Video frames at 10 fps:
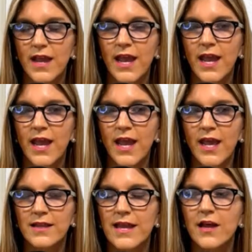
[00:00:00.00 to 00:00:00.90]

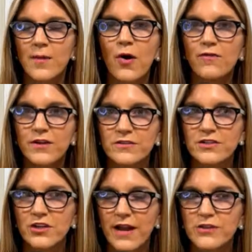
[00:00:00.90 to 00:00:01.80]
And they come over
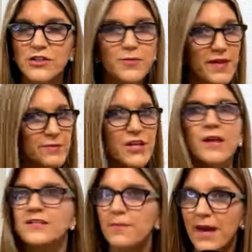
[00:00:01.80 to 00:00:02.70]
to your house. You spend
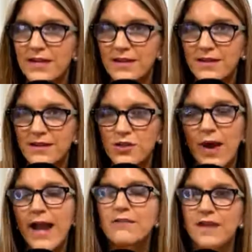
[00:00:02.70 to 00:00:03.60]
tons of money. You
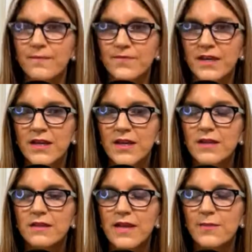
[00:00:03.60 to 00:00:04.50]
hire them.
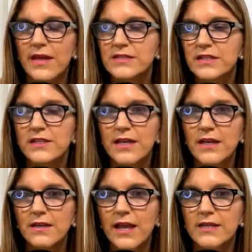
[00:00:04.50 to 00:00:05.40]
They
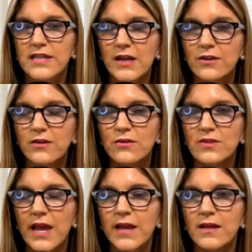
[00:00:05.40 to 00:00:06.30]
basically like tell you
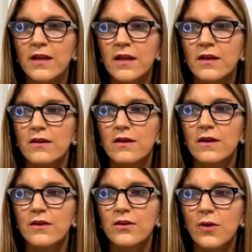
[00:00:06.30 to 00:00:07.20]
that
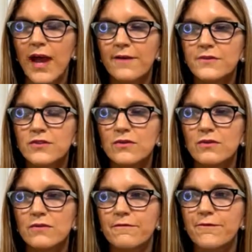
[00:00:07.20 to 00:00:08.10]
you have
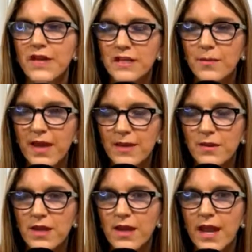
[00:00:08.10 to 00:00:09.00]
to feed the
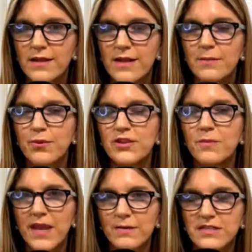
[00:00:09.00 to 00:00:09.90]
baby and then put
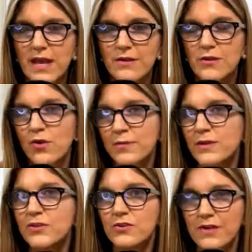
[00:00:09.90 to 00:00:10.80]
the baby down. And
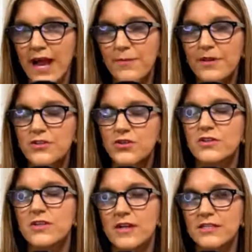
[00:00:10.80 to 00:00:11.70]
normally when you nap because you're
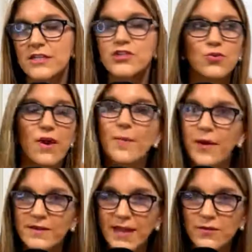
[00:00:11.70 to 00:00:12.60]
exhausted because you were up
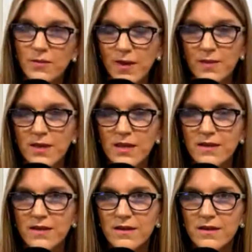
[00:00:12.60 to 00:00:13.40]
all night with the baby,